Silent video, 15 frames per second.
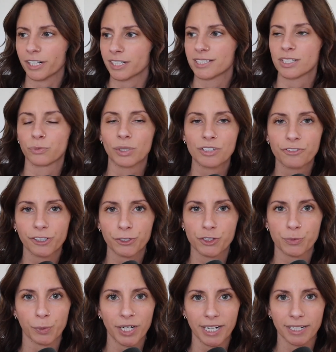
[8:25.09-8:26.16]
It's in Richfield
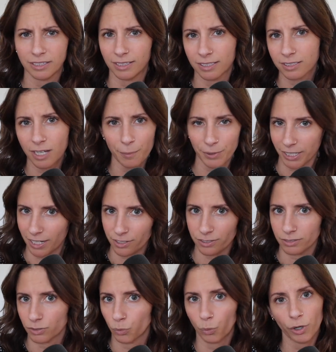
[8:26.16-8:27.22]
Springs. This company
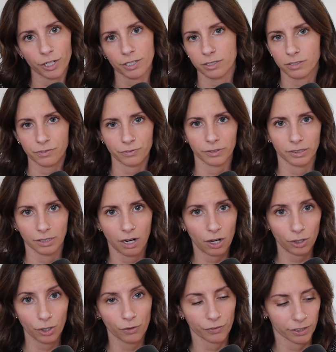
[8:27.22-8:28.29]
has awards for
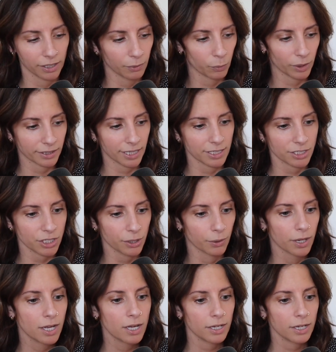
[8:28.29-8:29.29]
all over and what they do.